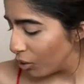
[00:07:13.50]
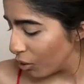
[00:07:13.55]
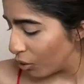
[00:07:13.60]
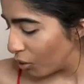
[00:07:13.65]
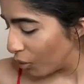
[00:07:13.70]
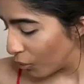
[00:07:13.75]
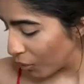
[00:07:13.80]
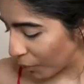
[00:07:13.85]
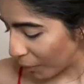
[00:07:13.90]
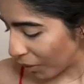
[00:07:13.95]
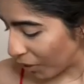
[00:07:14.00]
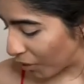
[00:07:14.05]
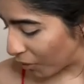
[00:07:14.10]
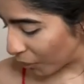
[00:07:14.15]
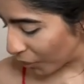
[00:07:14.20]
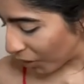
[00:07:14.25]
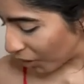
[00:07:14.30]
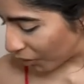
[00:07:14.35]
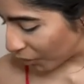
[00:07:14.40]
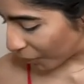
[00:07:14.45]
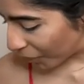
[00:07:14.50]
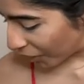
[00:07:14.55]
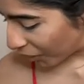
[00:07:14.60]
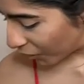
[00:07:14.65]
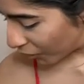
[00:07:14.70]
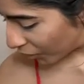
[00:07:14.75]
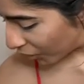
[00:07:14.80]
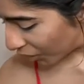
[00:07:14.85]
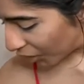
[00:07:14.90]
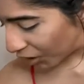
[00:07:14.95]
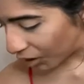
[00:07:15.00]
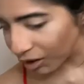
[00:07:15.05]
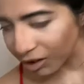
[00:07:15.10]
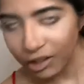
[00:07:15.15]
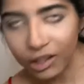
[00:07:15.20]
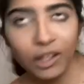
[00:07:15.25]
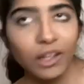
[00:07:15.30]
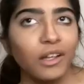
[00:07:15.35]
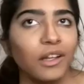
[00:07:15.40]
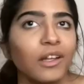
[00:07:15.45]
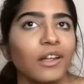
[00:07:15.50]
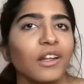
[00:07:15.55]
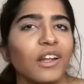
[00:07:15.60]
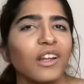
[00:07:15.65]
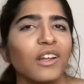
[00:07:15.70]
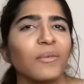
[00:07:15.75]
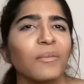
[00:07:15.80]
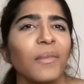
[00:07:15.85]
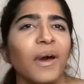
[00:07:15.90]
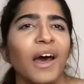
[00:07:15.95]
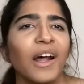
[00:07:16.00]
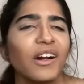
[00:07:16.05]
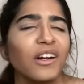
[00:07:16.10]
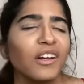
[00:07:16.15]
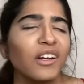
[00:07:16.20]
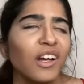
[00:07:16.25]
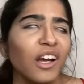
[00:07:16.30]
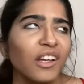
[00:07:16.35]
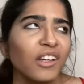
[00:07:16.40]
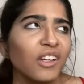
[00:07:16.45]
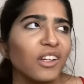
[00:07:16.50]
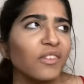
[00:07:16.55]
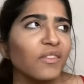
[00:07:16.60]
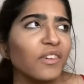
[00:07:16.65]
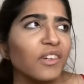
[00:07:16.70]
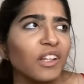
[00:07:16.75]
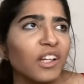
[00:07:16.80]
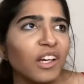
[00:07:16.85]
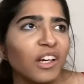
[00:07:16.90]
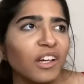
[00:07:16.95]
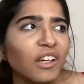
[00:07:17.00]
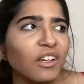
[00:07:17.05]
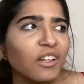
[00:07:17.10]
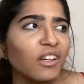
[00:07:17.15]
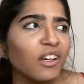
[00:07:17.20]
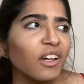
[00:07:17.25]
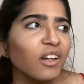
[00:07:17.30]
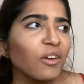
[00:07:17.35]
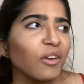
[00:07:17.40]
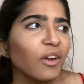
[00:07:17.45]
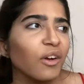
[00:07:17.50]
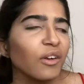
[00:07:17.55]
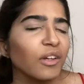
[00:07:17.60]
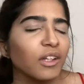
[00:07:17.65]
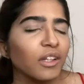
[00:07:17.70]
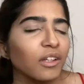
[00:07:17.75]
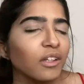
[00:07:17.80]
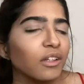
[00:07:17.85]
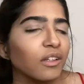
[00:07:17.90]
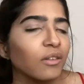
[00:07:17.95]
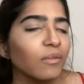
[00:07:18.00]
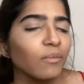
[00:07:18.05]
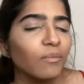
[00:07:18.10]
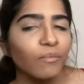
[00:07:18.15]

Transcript: what about what everybody else thinks? And it doesn't matter. I just feel like, I don't know, it just,